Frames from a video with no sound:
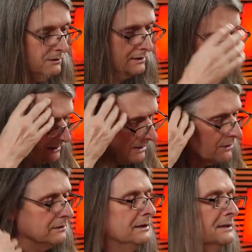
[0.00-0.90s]
it. You got an
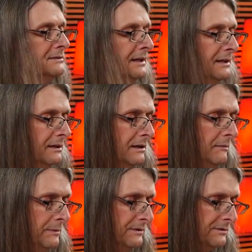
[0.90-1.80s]
hourglass yeah. and a
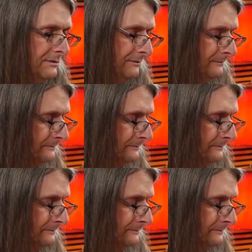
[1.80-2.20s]
compass.